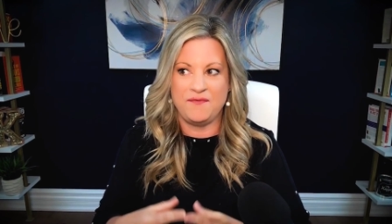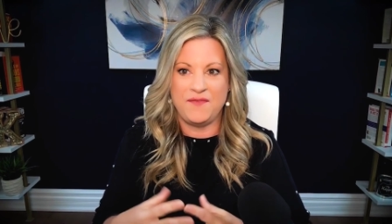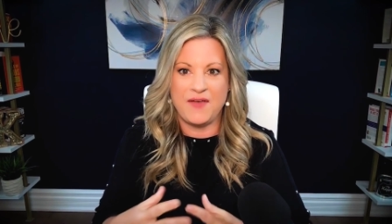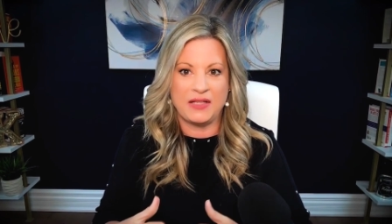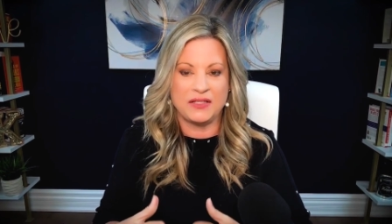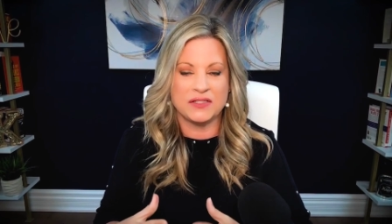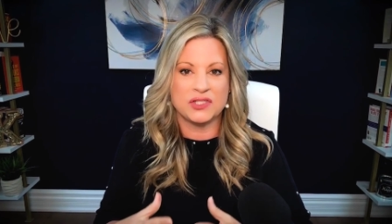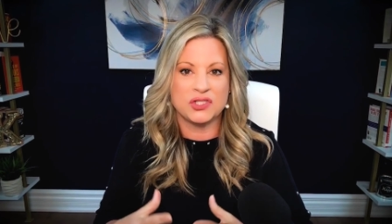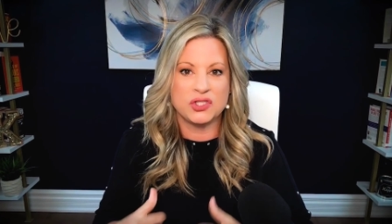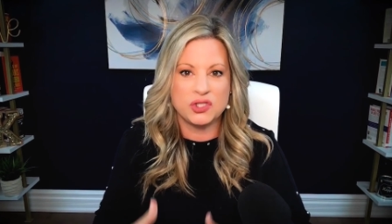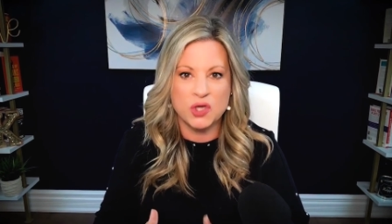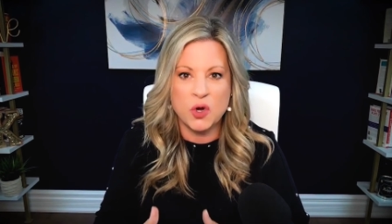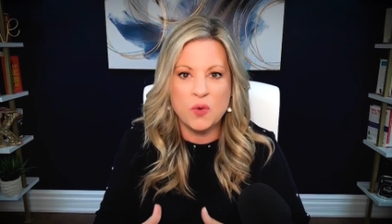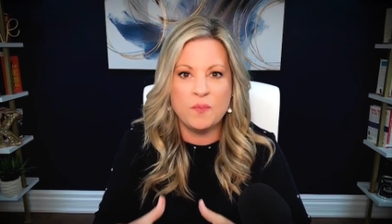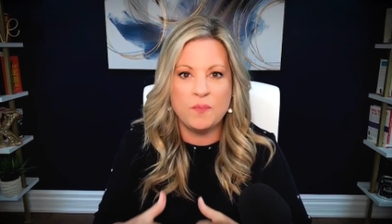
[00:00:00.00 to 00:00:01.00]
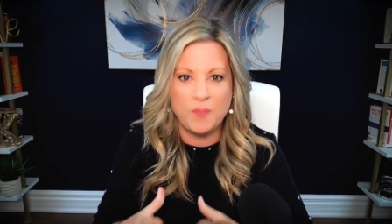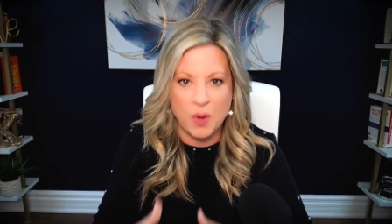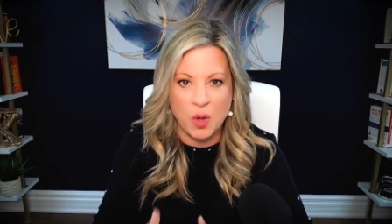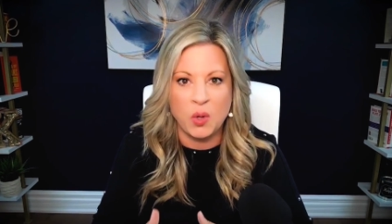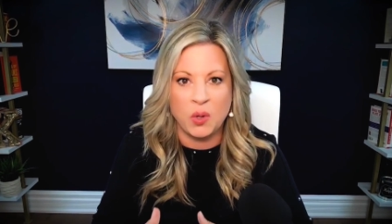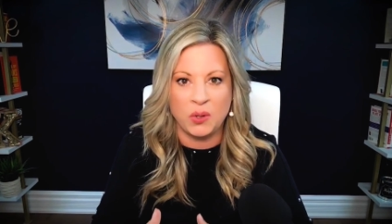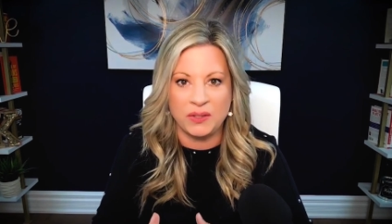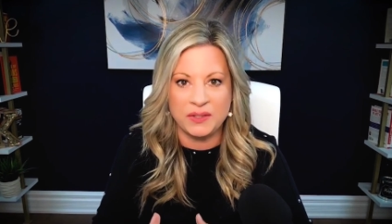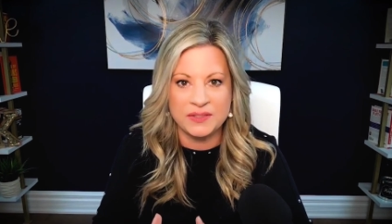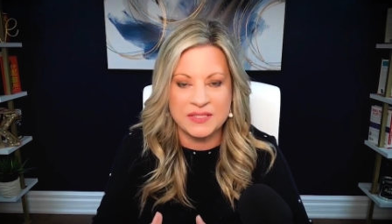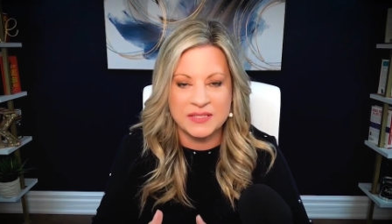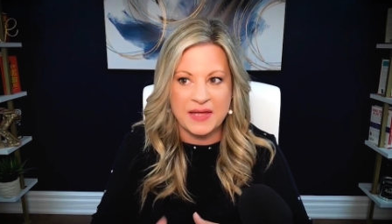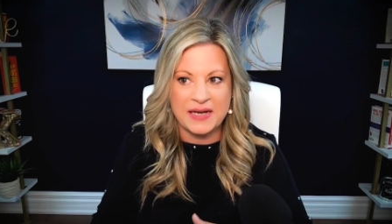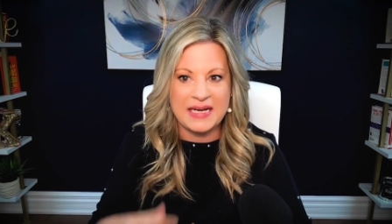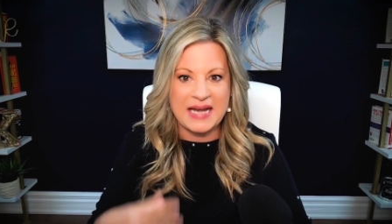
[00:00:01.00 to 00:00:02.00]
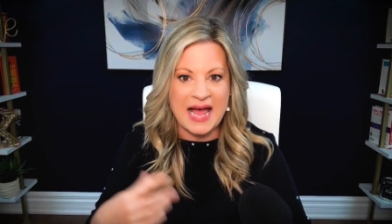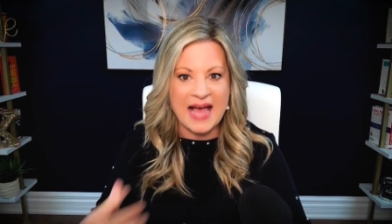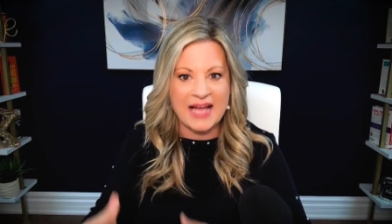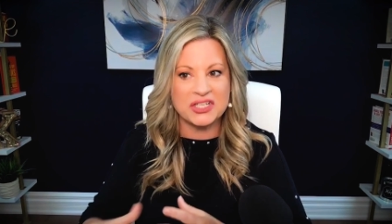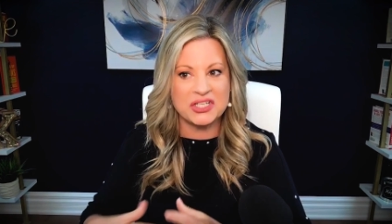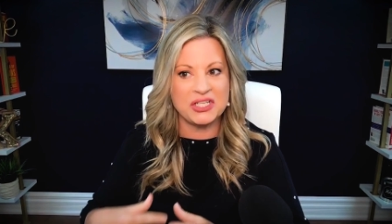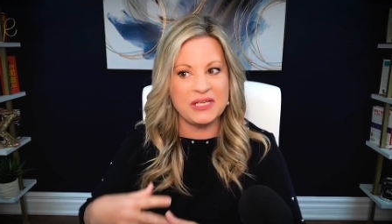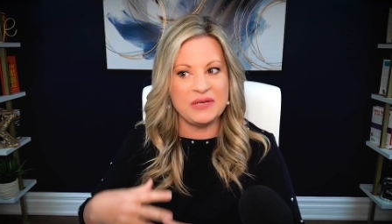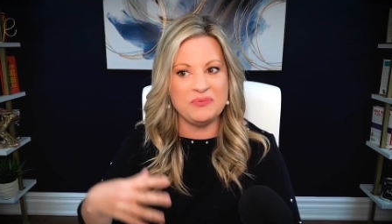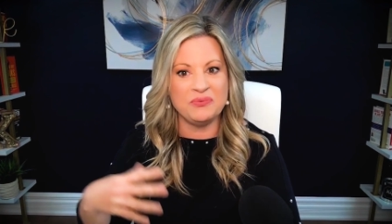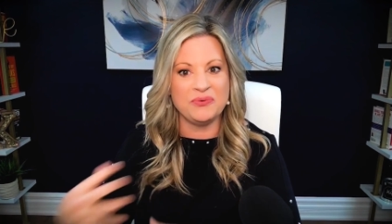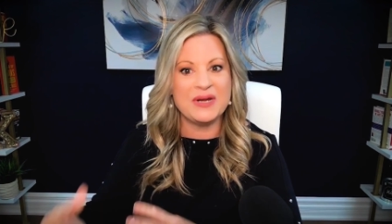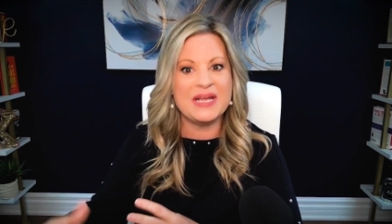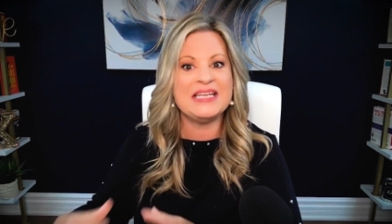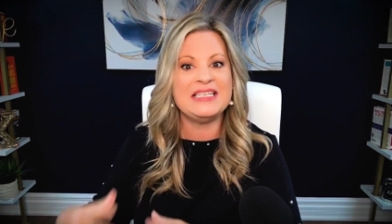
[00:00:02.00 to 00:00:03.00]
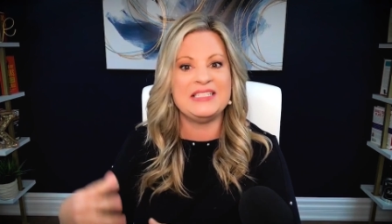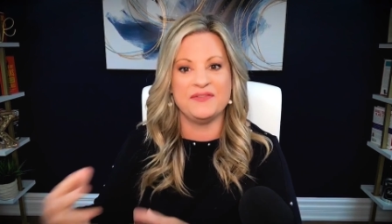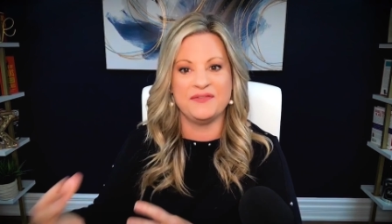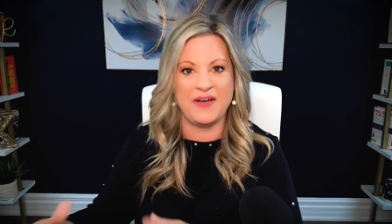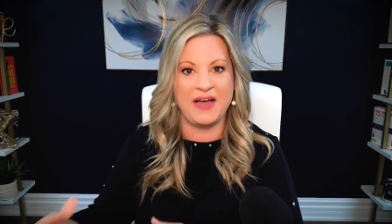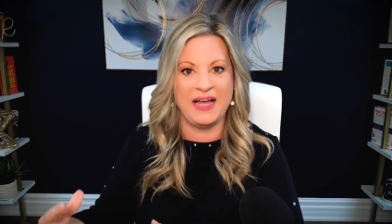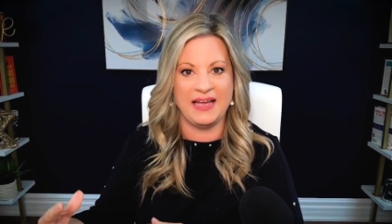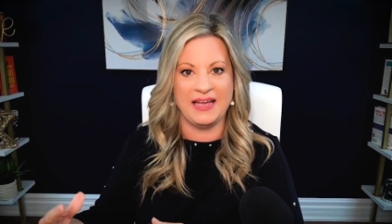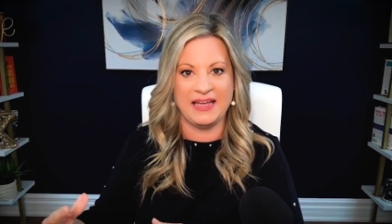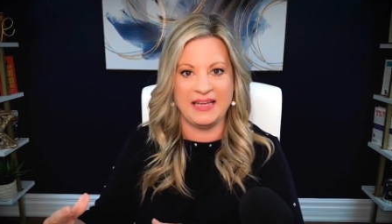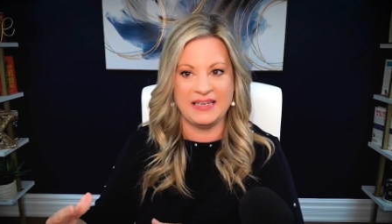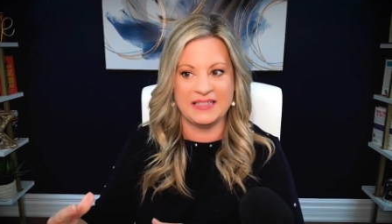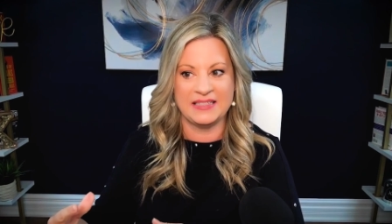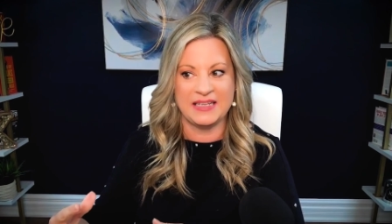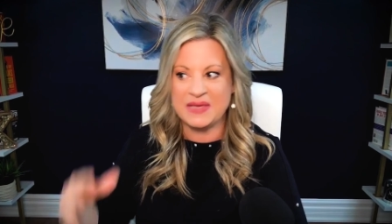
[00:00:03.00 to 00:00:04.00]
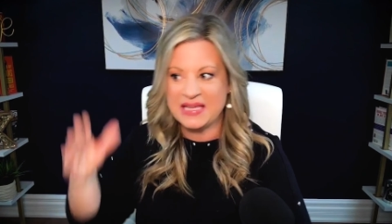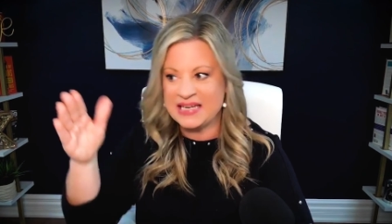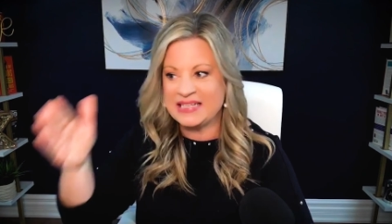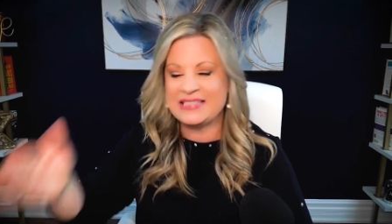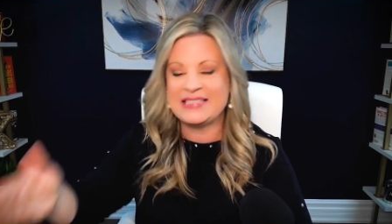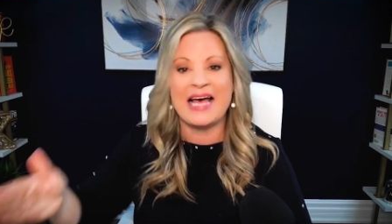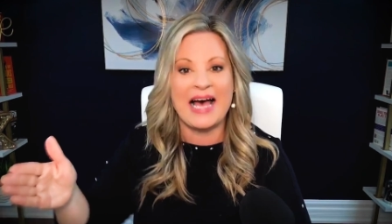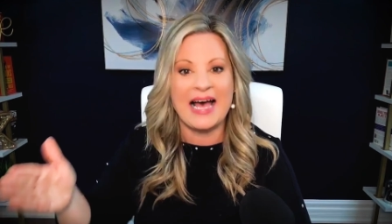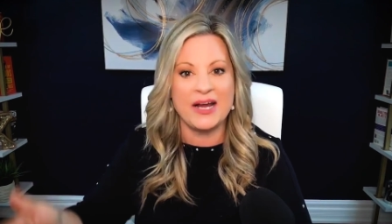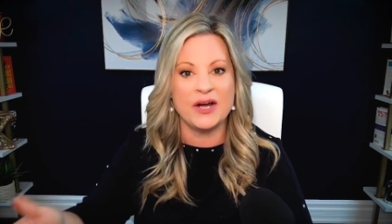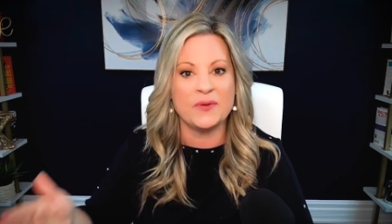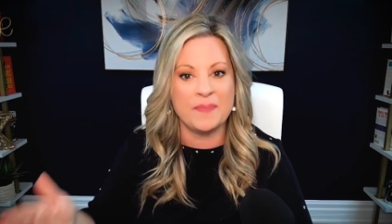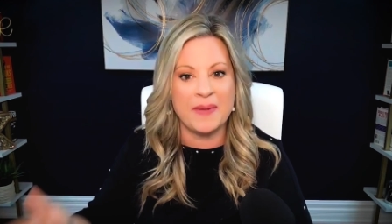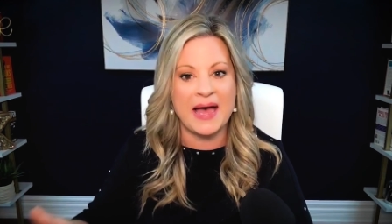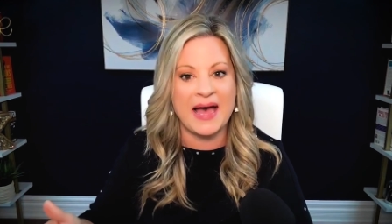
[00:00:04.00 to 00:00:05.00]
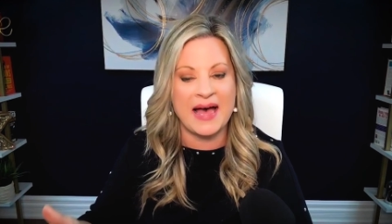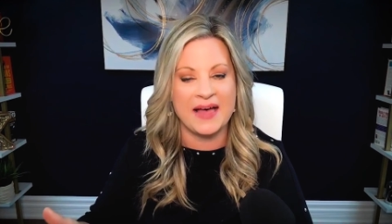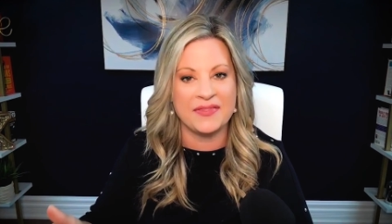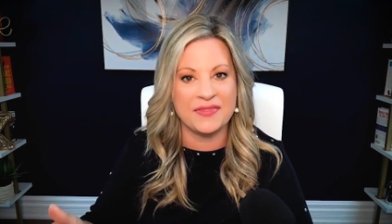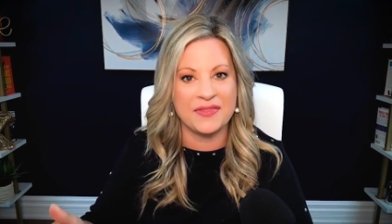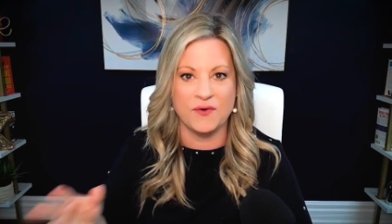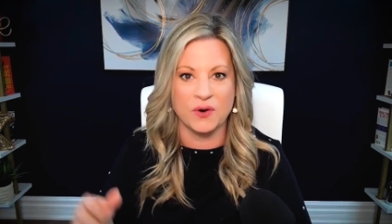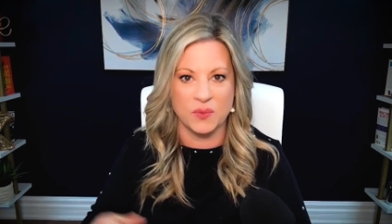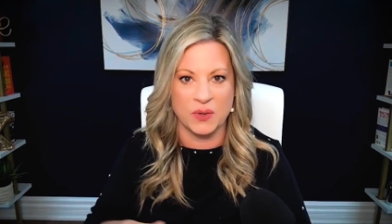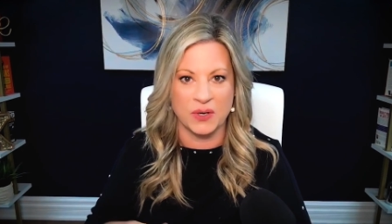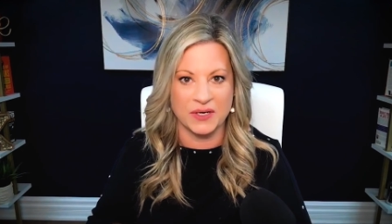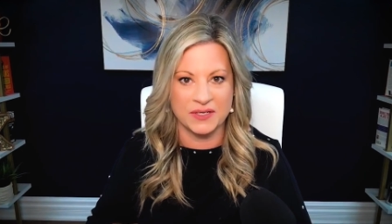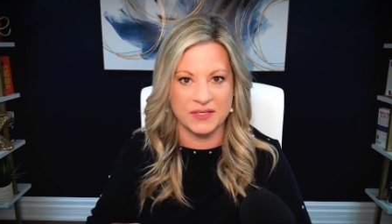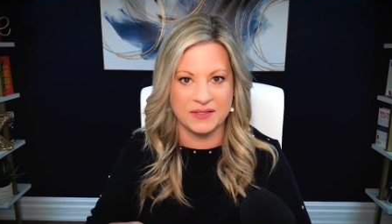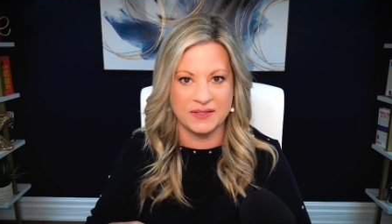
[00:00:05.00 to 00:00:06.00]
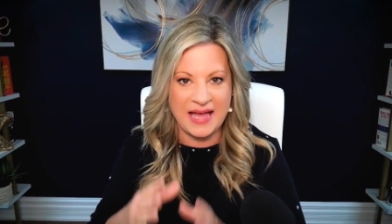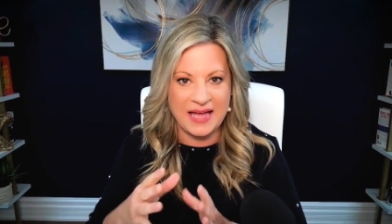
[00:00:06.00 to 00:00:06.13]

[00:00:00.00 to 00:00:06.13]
felt so bold that it actually redefined the entire path forward?